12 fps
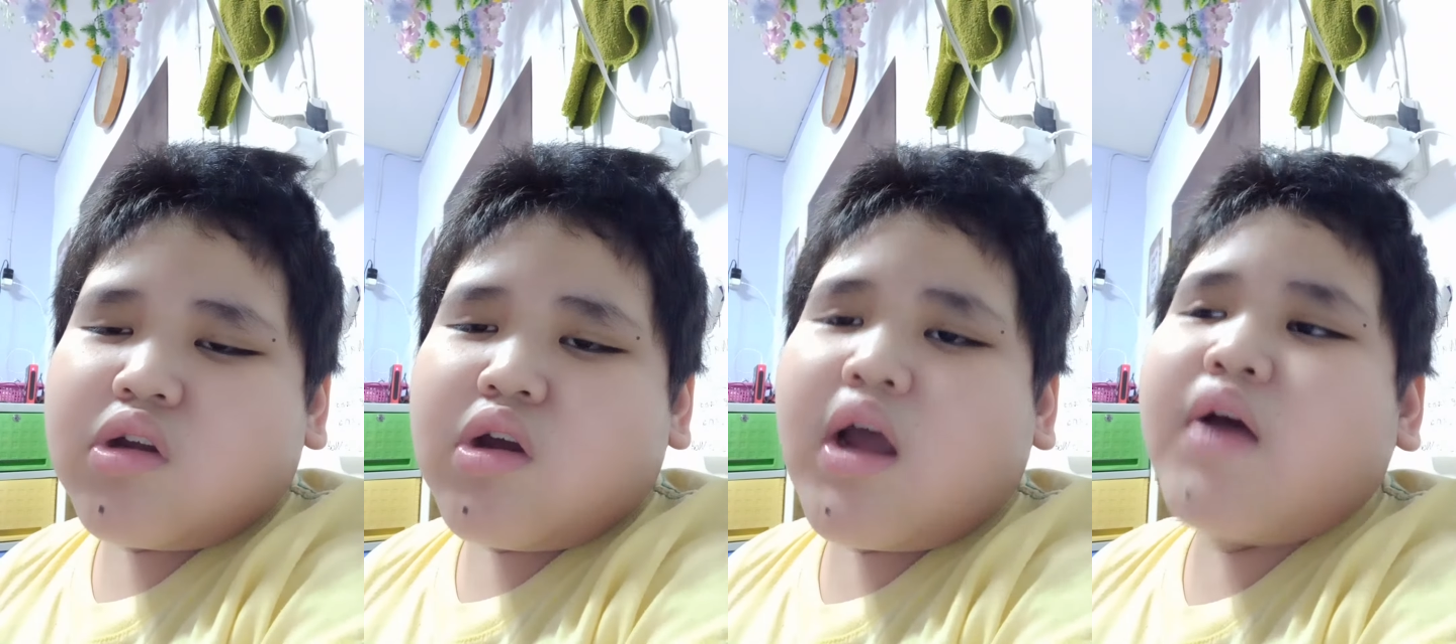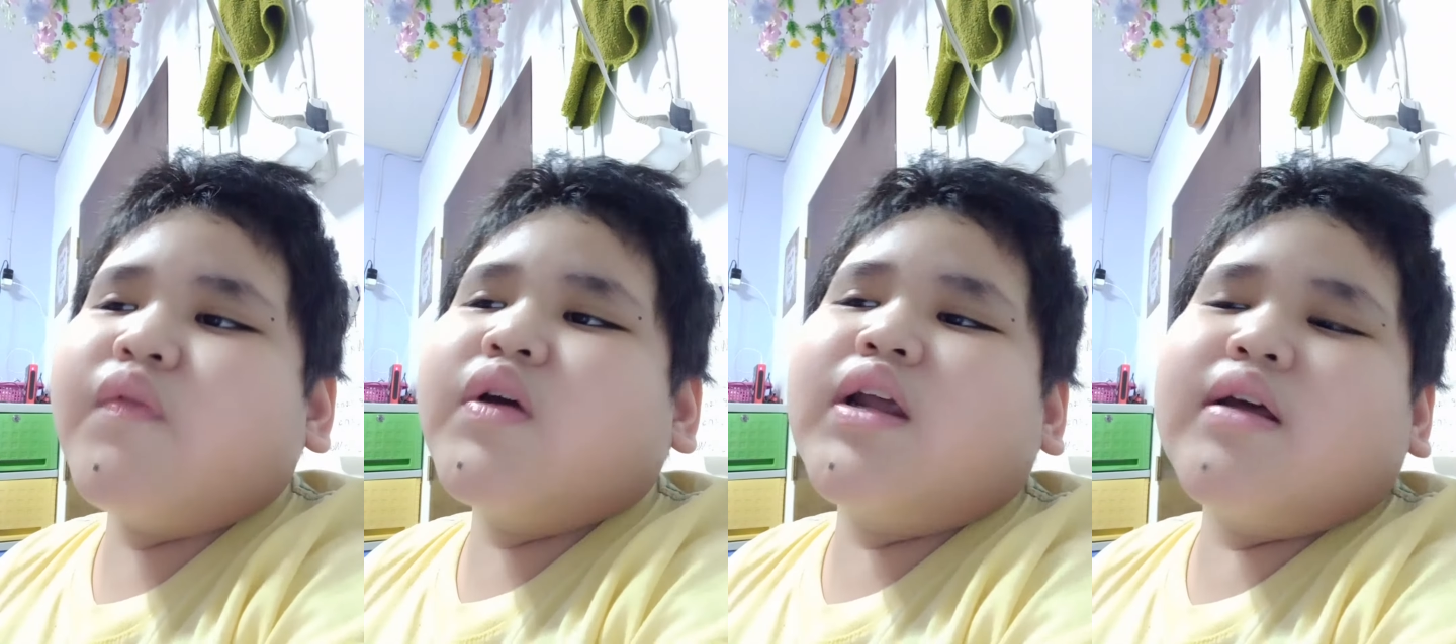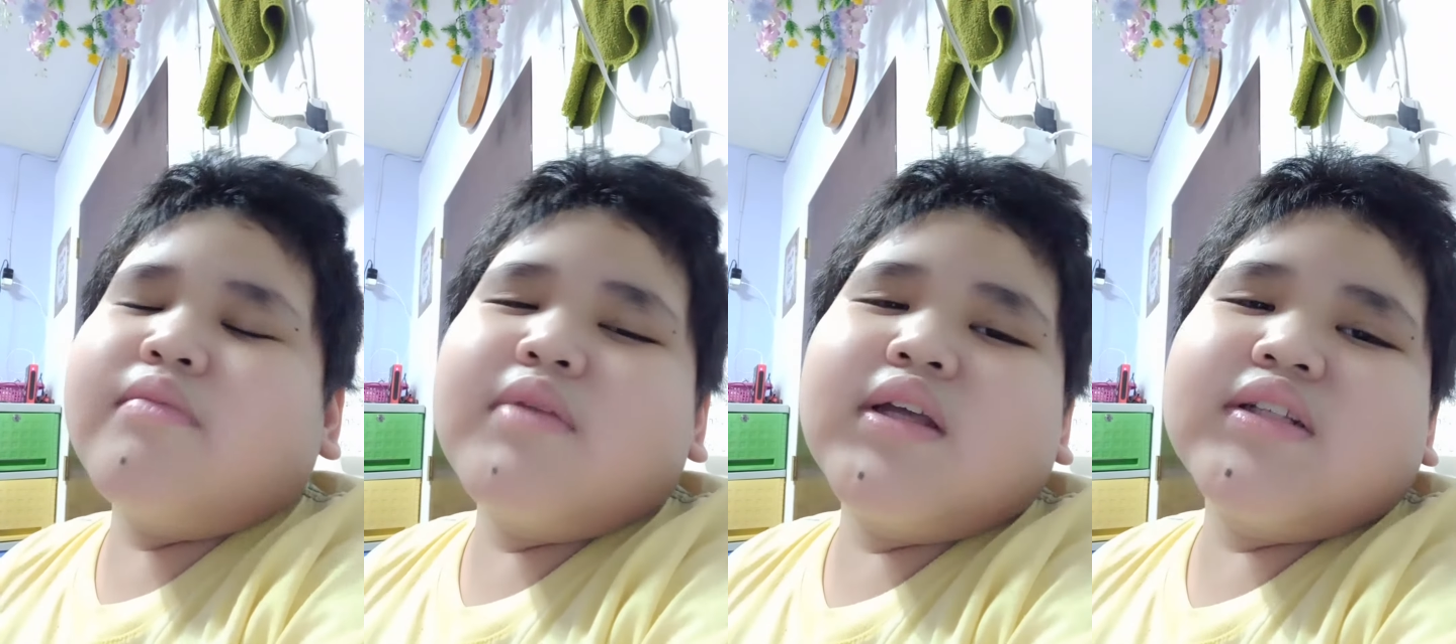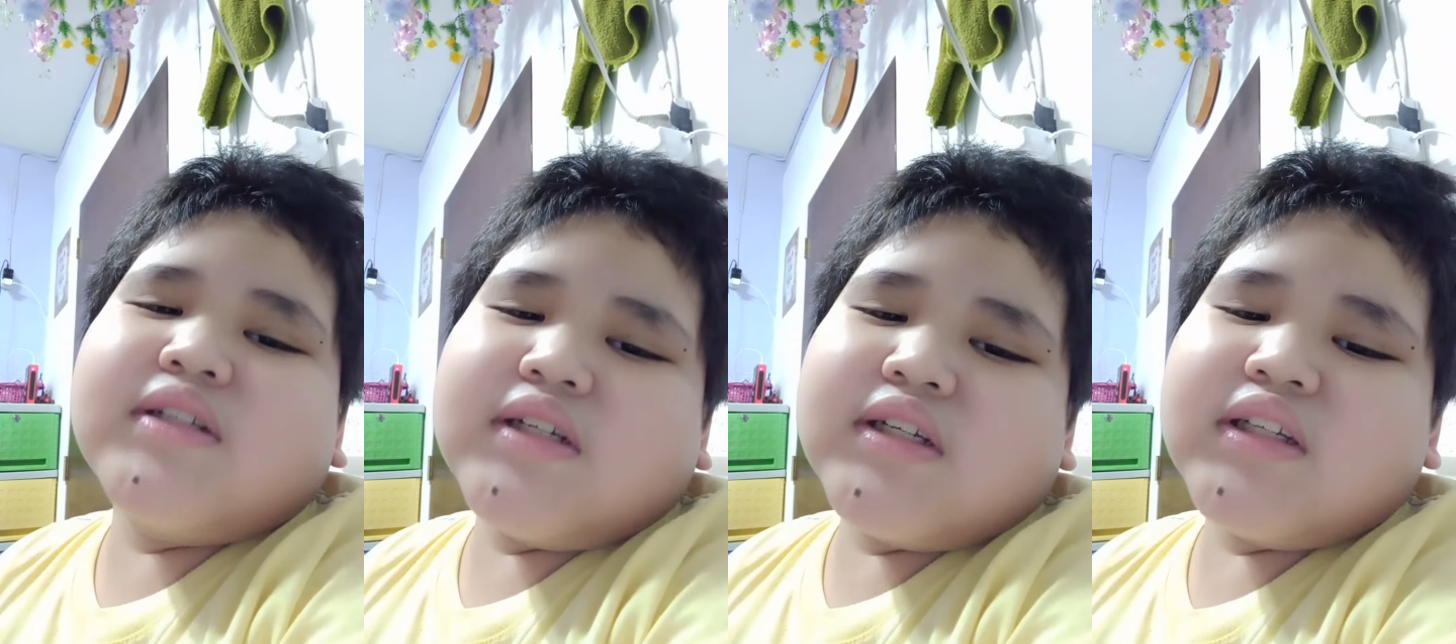to heaven and
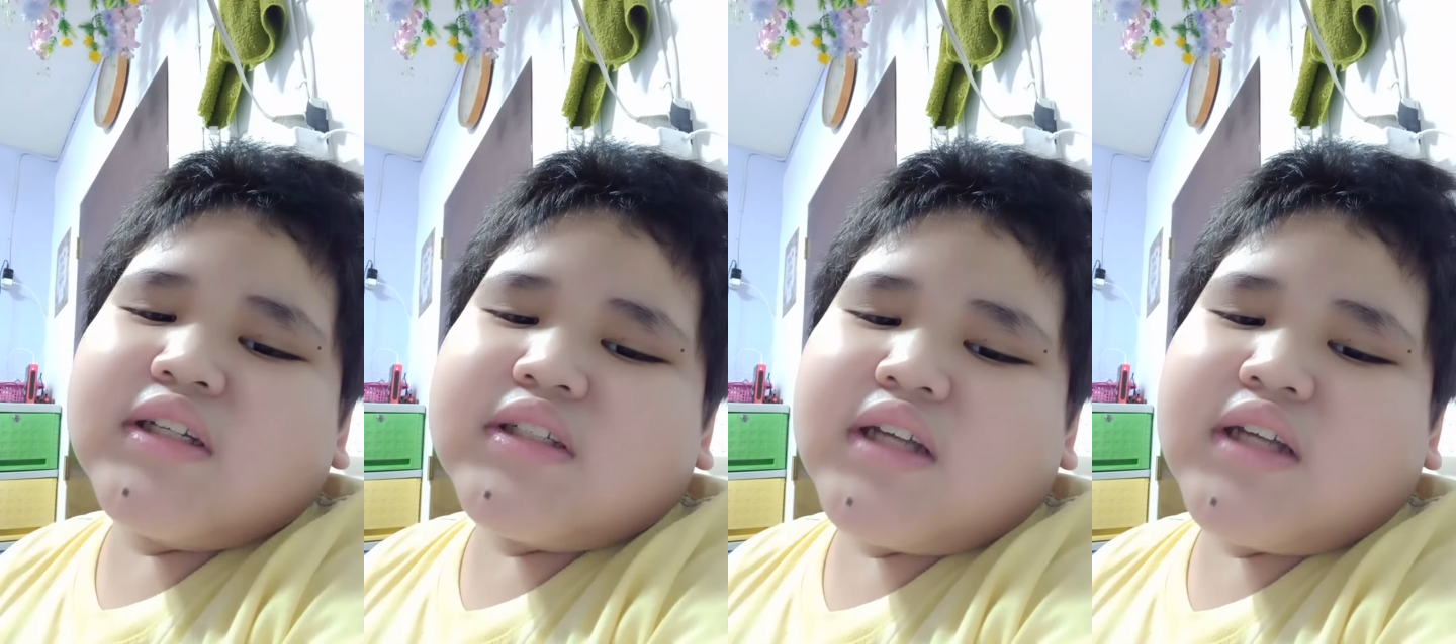meet Jesus